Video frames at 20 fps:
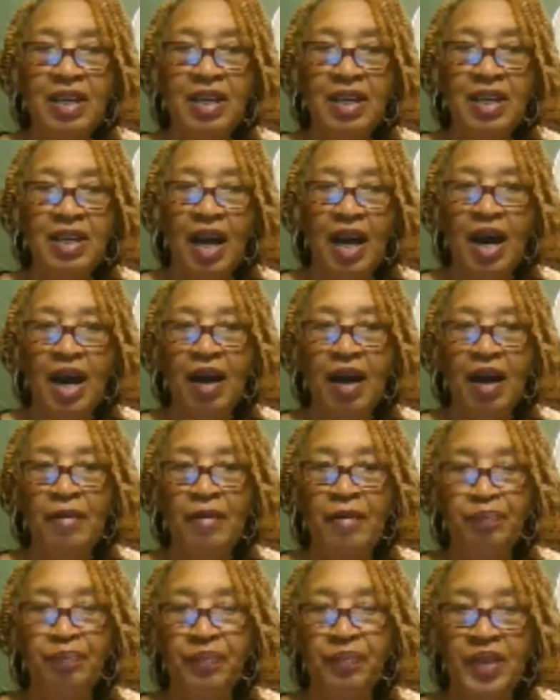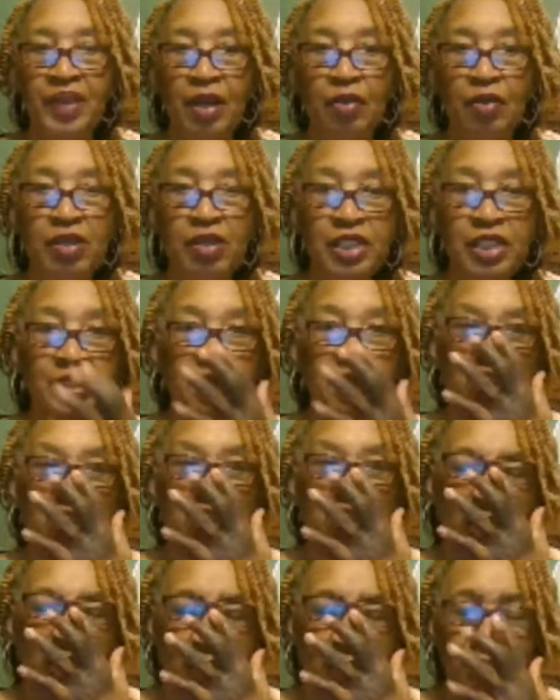I want to show you
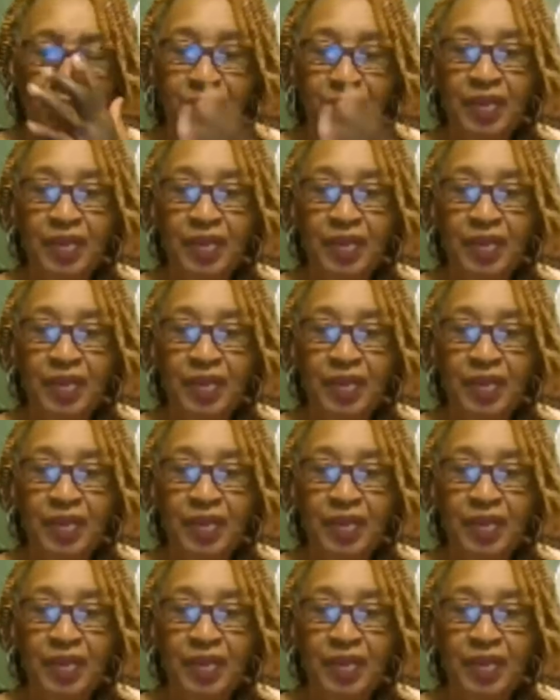something,